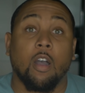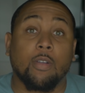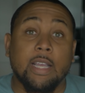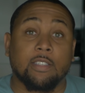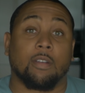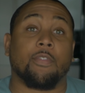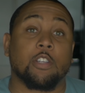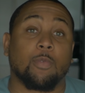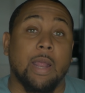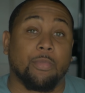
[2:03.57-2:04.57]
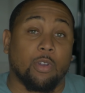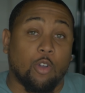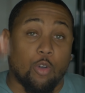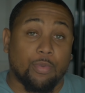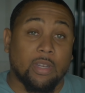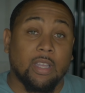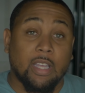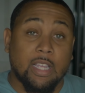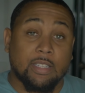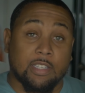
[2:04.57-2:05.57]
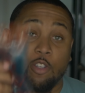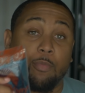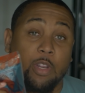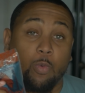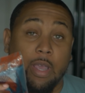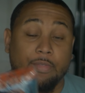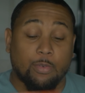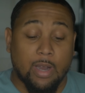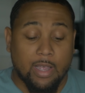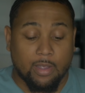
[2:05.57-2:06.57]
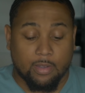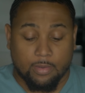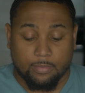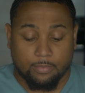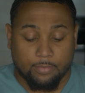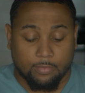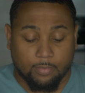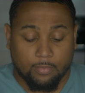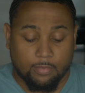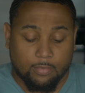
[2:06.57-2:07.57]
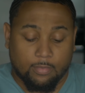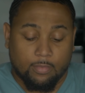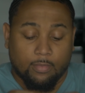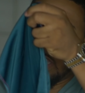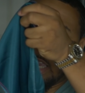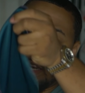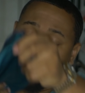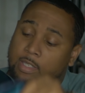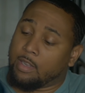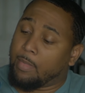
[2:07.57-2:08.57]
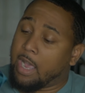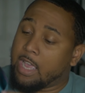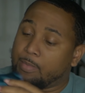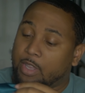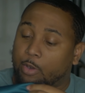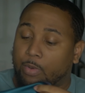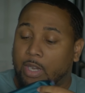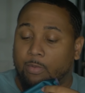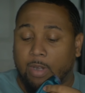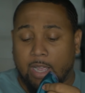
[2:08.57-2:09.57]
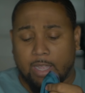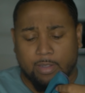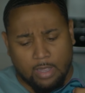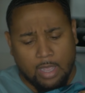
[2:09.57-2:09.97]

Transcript: Okay, so the first rag we're gonna open is the So Many Waves rag. And this is the Miami Green rag.